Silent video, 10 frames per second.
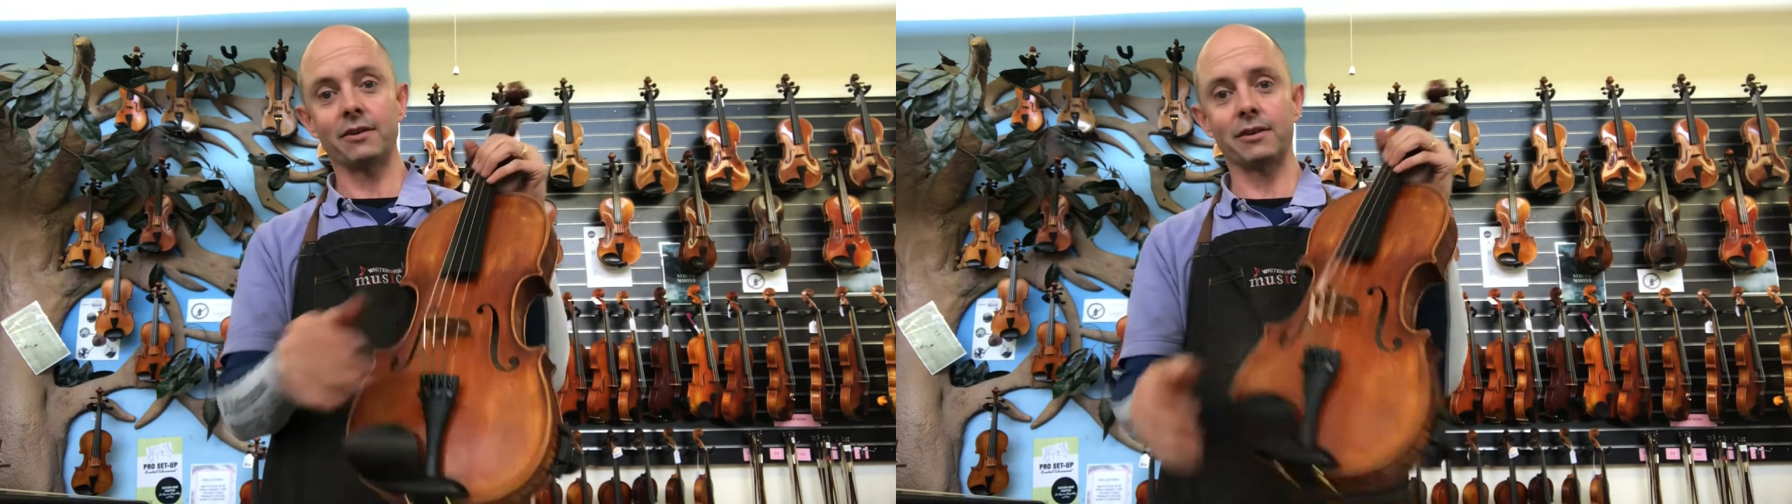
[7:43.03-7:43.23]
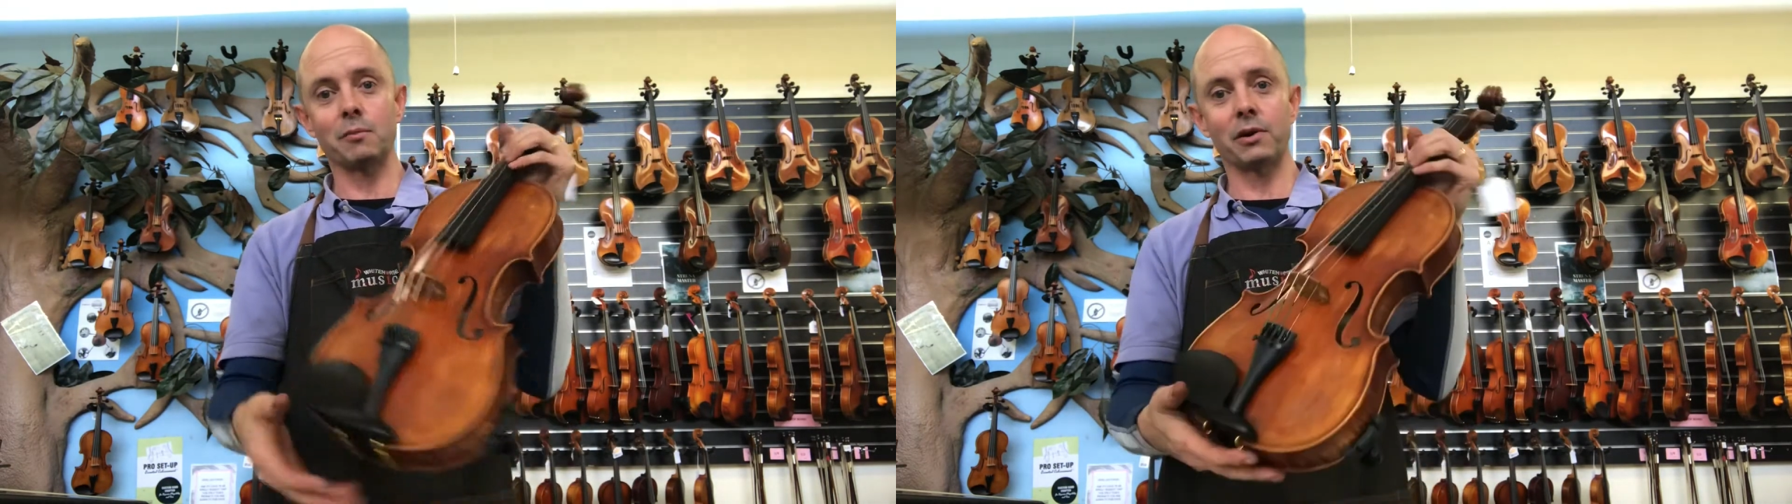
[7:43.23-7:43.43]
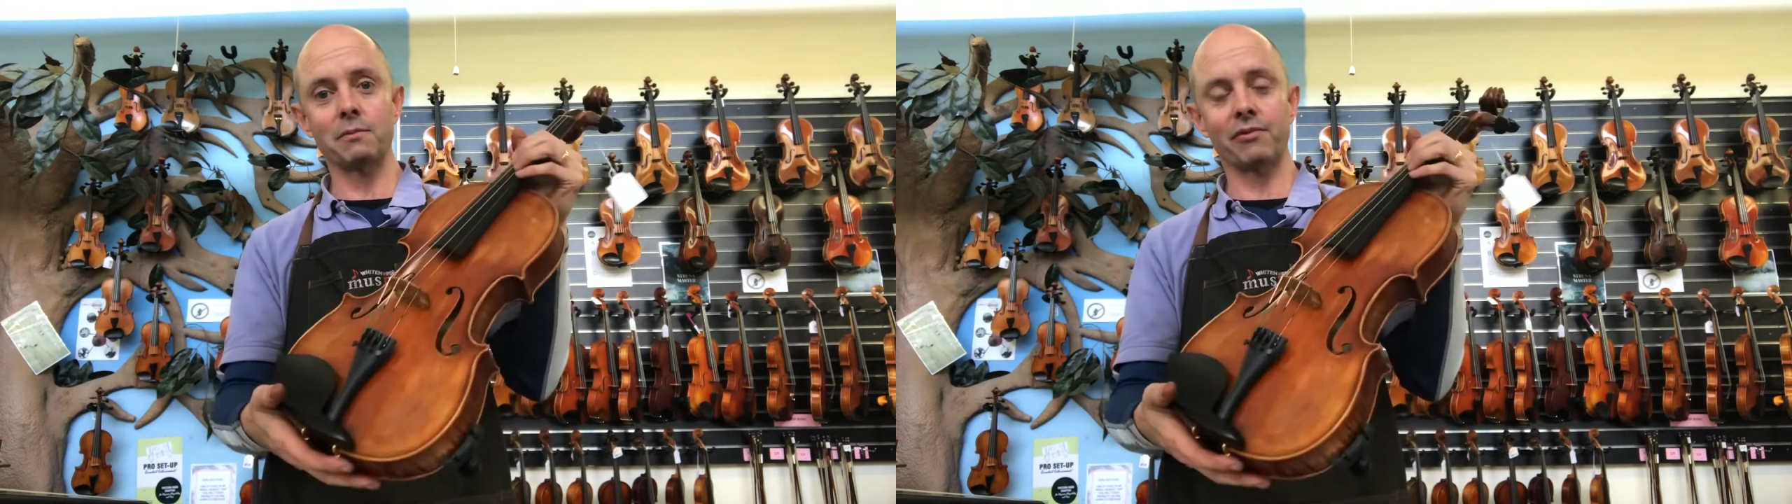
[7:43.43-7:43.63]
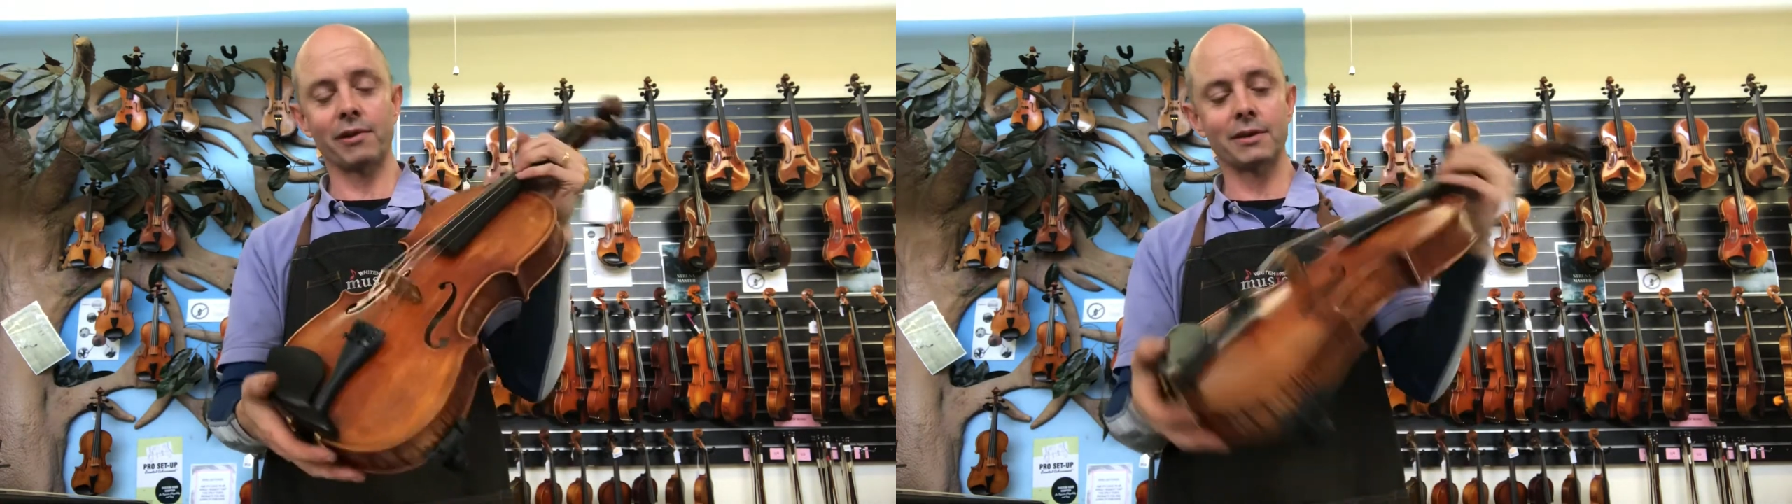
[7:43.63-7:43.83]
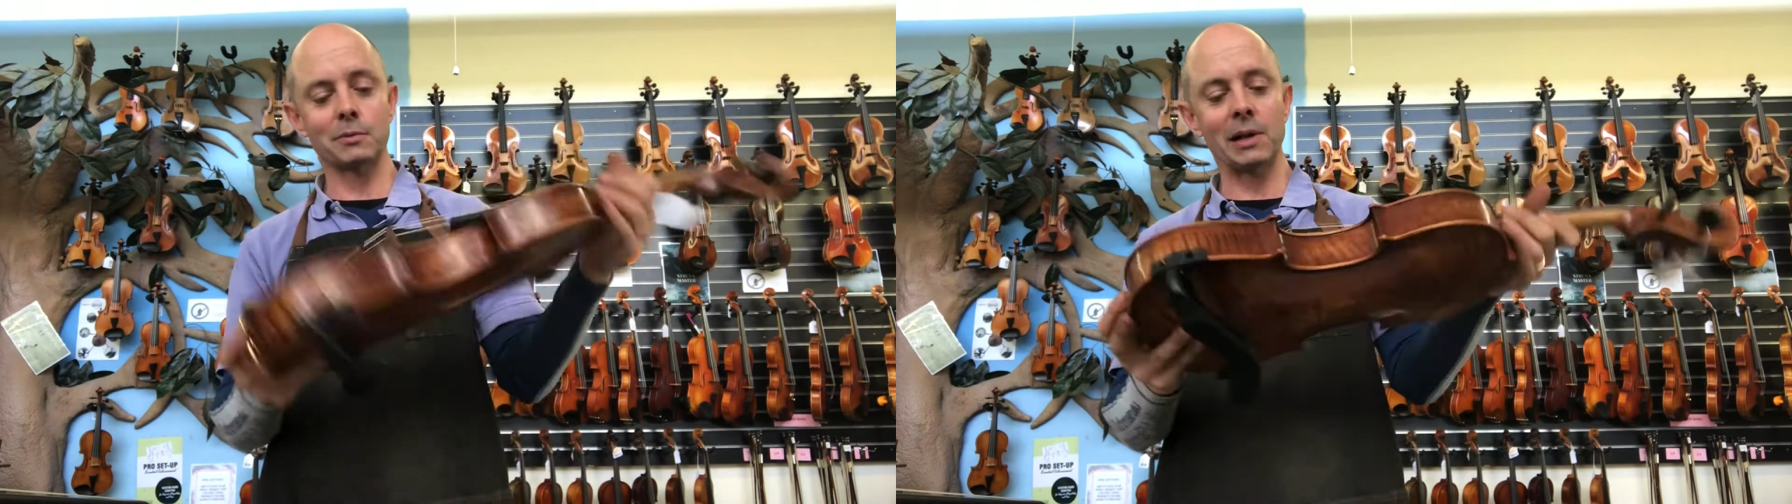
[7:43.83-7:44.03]
on the bottom
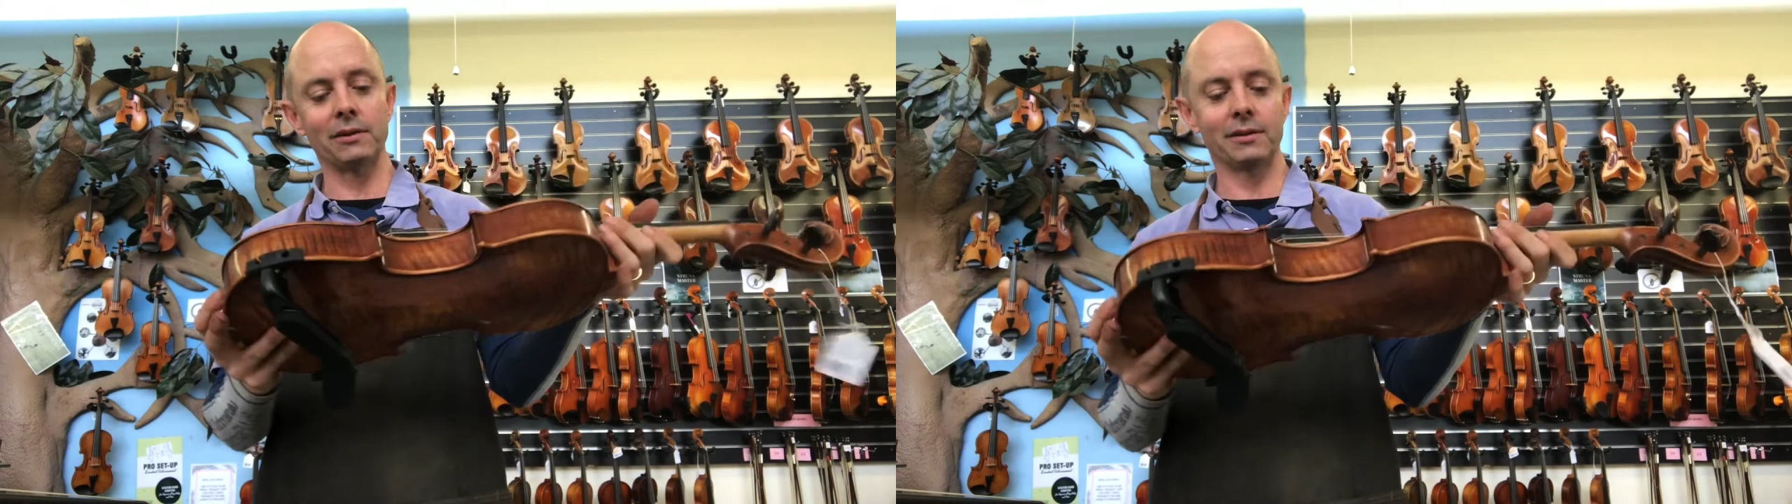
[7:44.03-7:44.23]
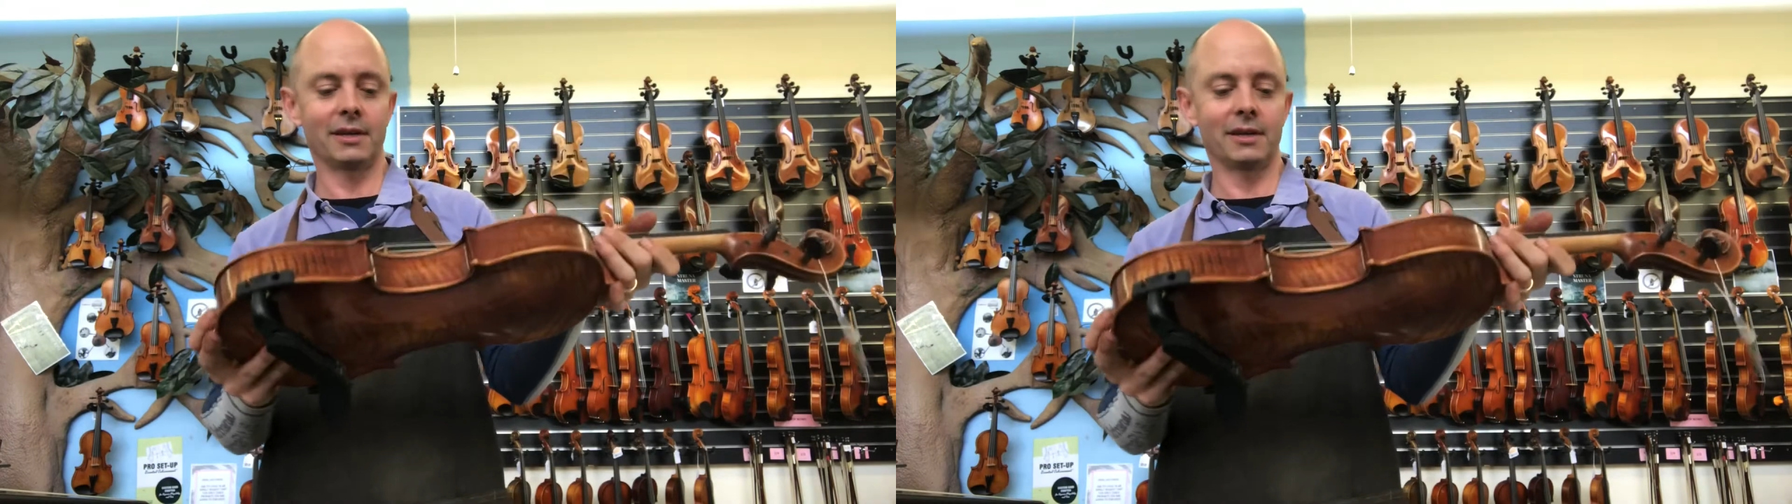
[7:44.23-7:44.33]
3 as well.